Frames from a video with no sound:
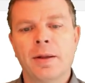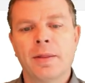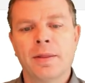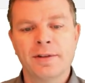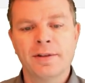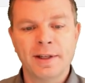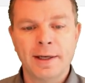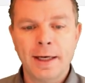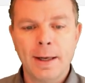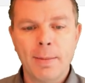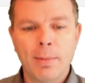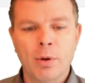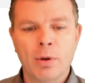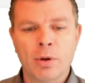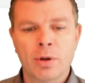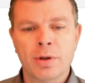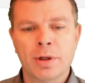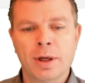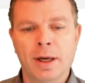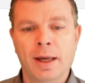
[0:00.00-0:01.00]
the CIDR
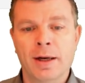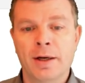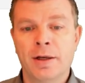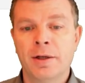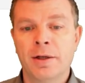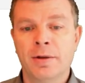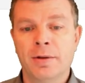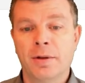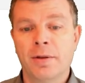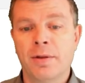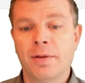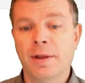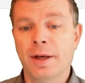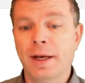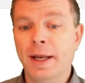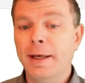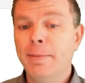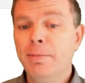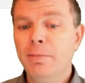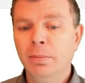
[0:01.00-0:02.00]
block and the
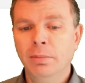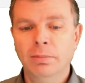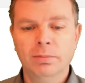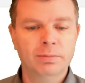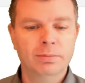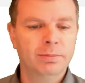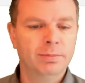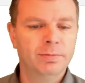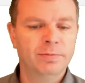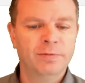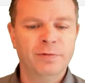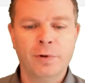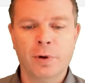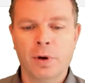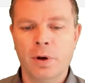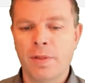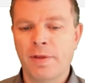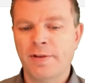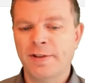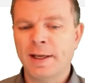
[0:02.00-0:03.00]
name for
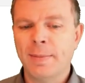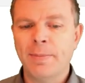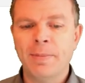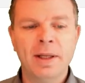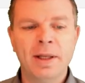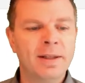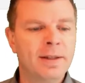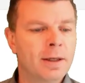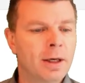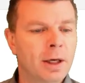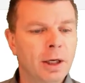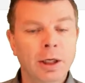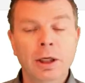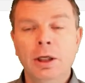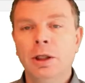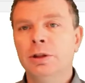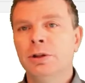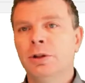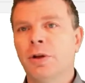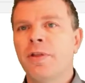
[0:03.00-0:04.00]
all the subnets.
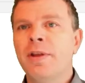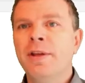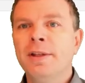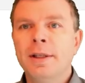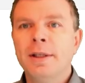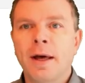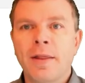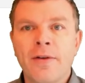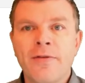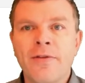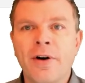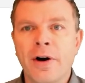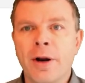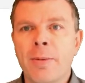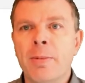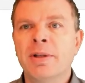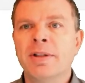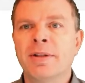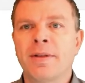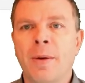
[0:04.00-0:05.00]
So these are the
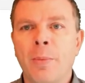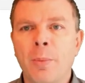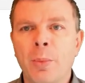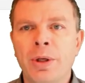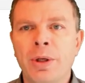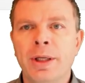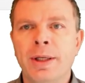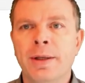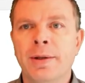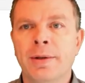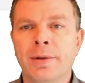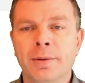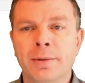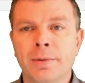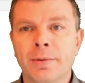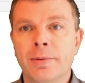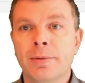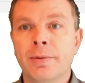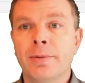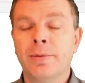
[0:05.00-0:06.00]
variables that we need
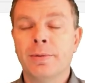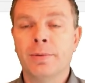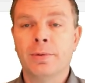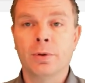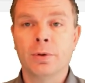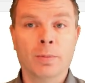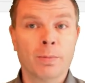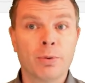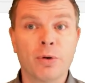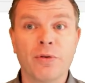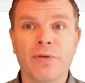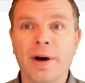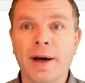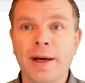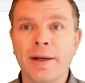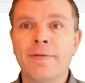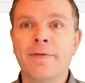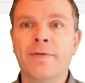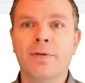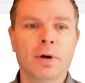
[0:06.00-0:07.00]
to
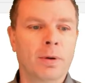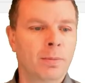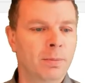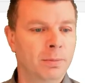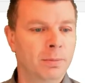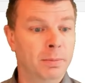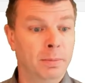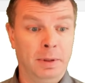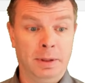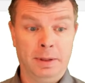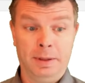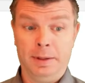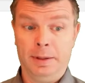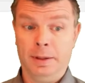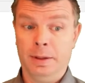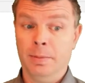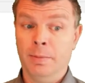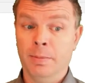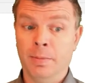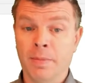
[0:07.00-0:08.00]
provide from
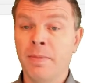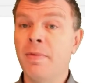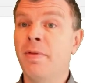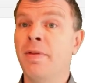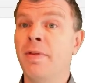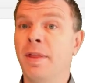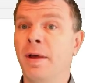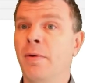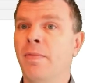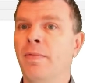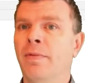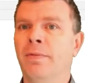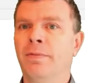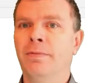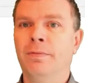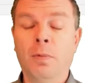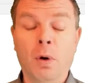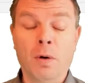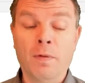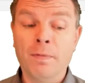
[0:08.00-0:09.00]

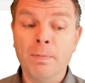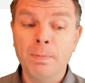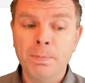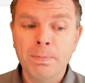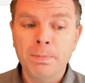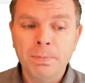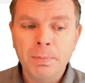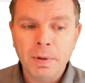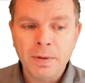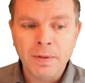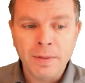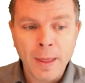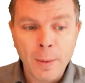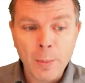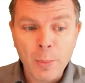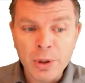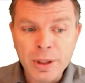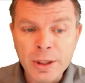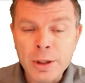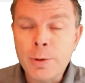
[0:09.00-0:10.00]

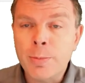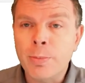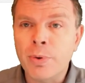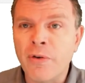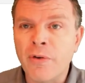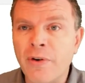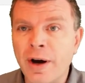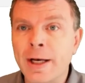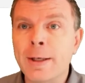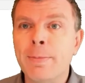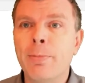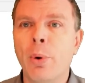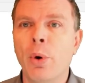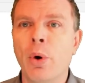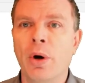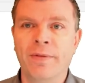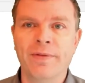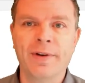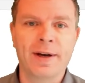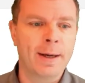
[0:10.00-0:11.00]
that we need to provide
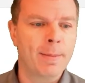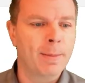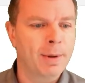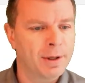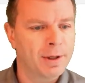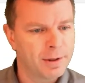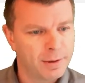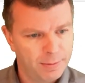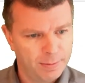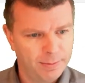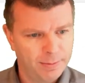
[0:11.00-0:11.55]
per environment.